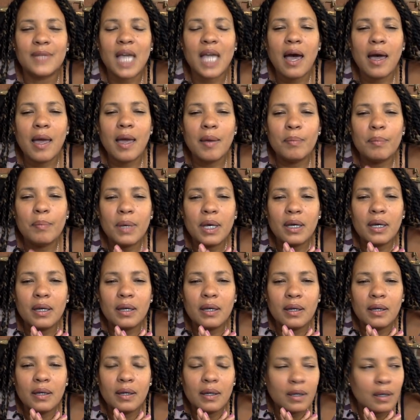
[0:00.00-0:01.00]
I'm
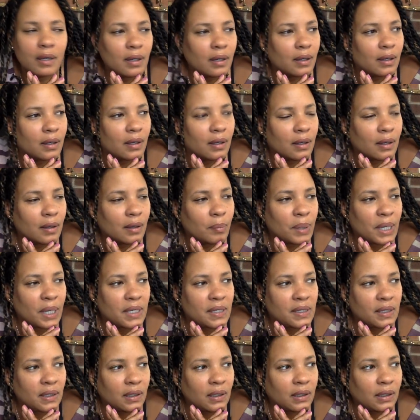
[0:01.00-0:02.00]

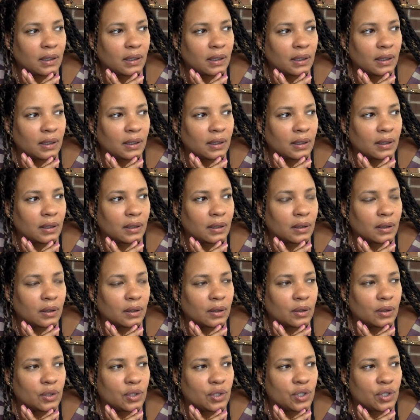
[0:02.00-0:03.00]
basically
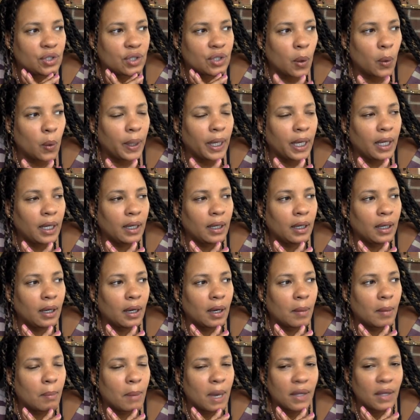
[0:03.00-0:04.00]
showing
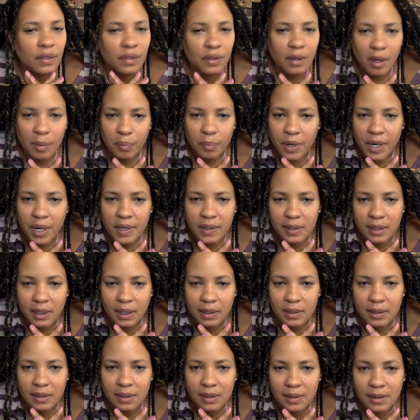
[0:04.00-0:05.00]
my thought
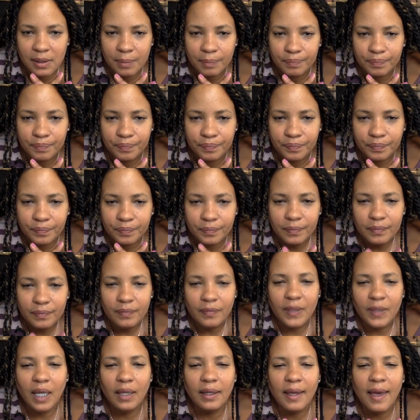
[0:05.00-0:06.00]
process
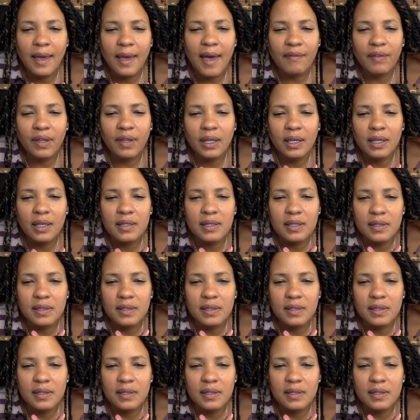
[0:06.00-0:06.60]
and having a